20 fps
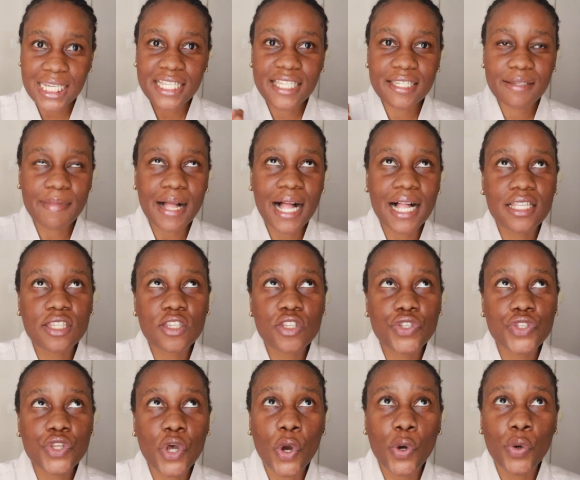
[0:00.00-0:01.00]
It smells
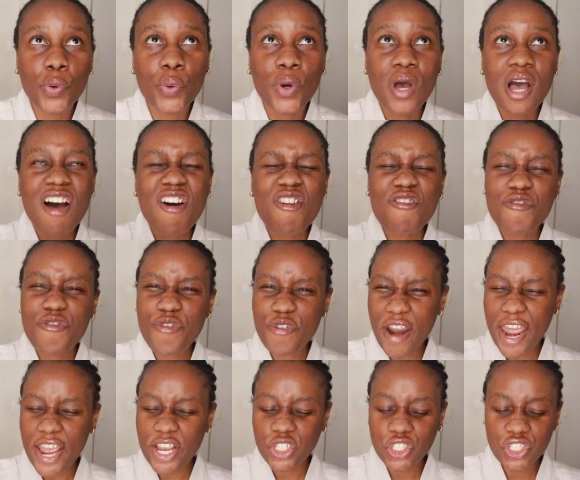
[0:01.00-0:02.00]
so
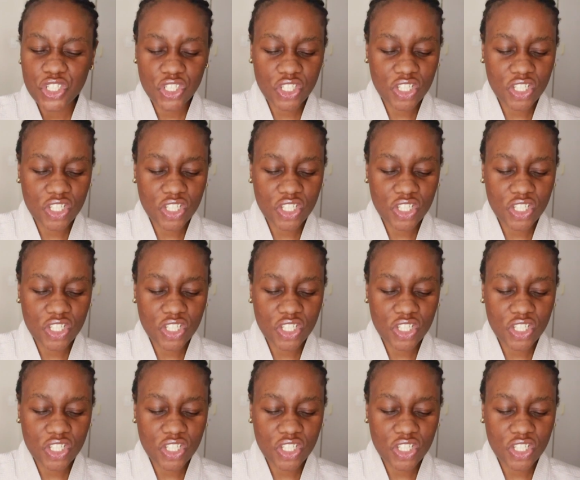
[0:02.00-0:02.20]
fresh,